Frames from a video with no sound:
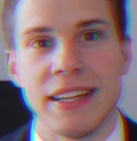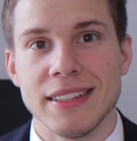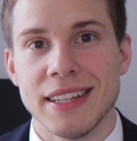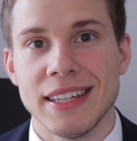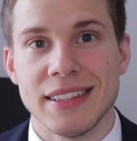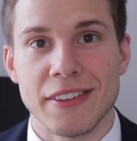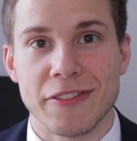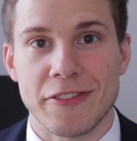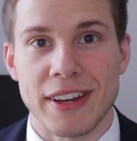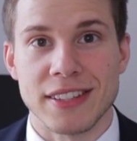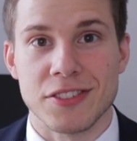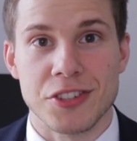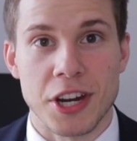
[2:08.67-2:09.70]
Indeed, the
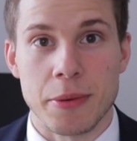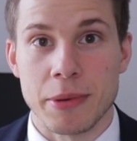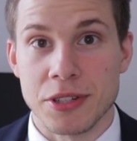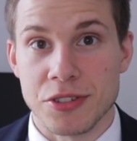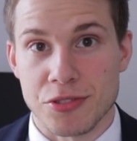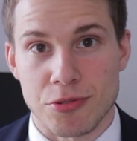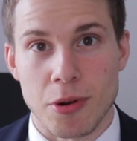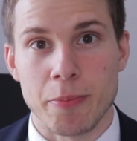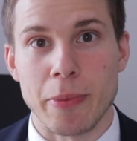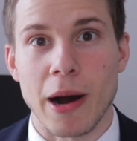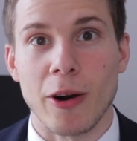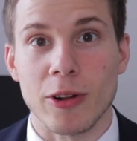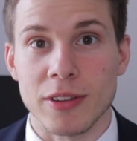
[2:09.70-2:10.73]
Fed's chairman Jerome
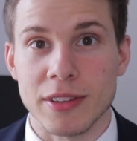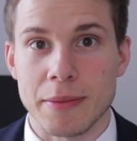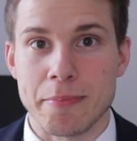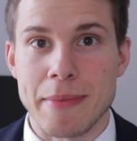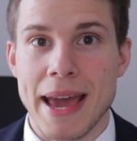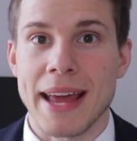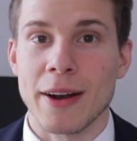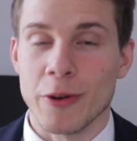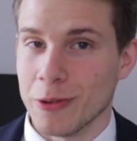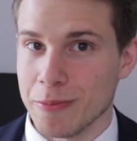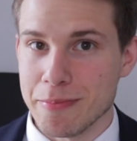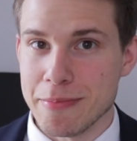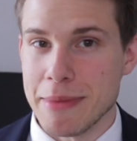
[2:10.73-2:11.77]
Powell, the man
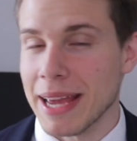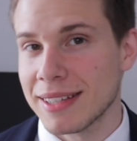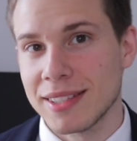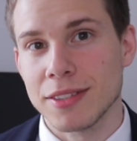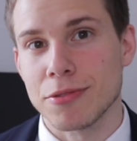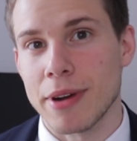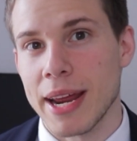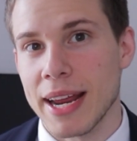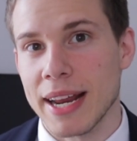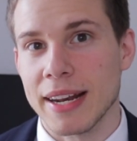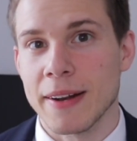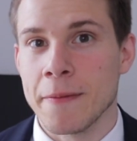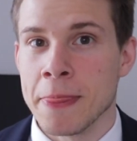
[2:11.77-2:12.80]
who makes it
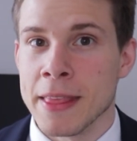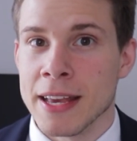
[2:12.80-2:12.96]
rain,